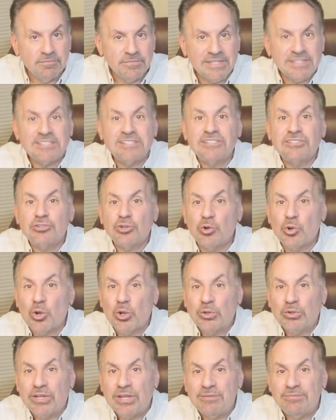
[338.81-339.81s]
This is Joe
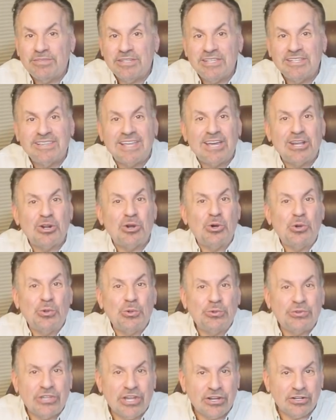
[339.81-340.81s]
Alton, M D, that
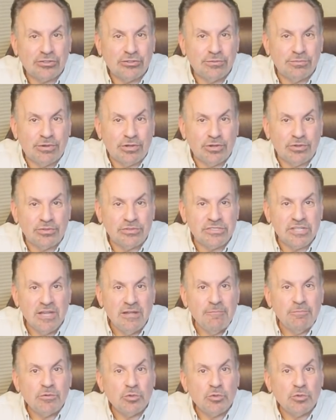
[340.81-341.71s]
old Doctor Bones,